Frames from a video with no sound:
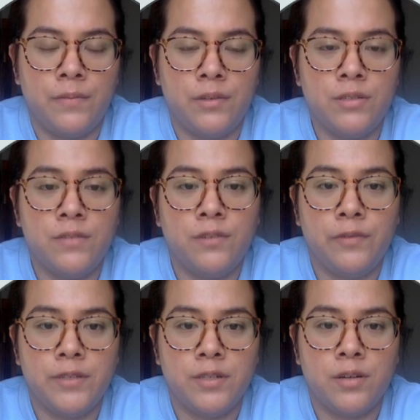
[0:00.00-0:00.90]
using full
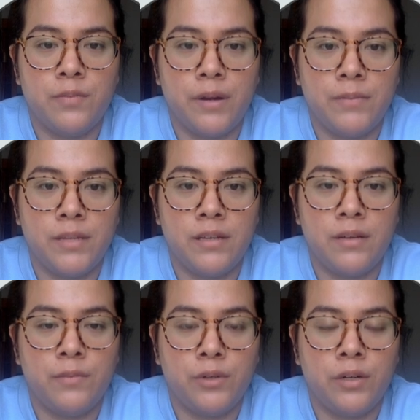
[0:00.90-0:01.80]
physical prompting, a
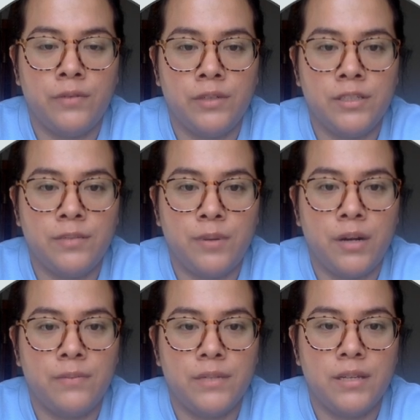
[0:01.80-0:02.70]
more aversive
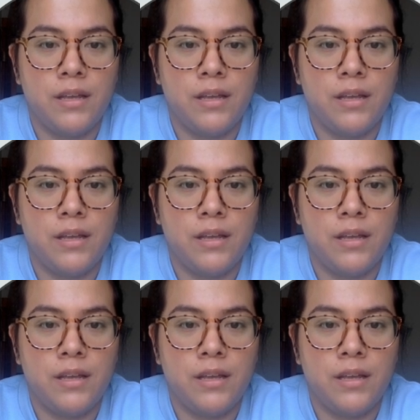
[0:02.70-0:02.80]
prompt